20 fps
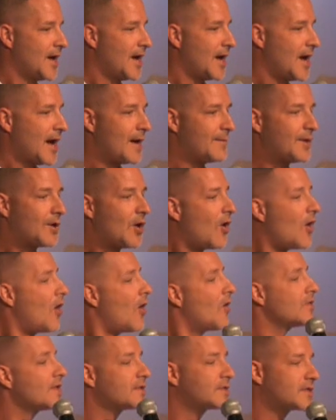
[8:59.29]
i mean
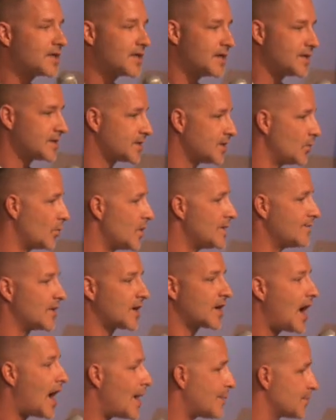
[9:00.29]
all the things that we have
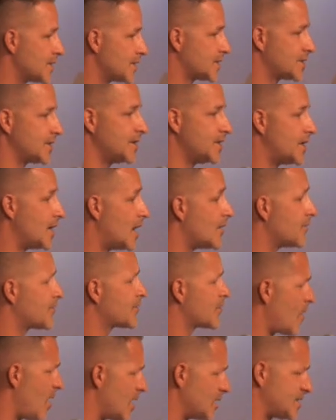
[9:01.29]
accomplished and done
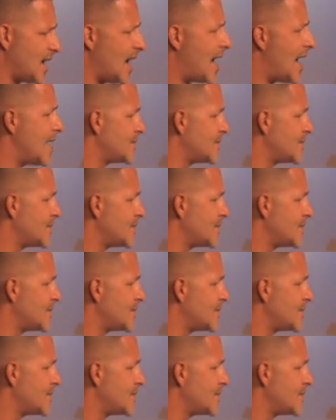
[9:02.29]
through our time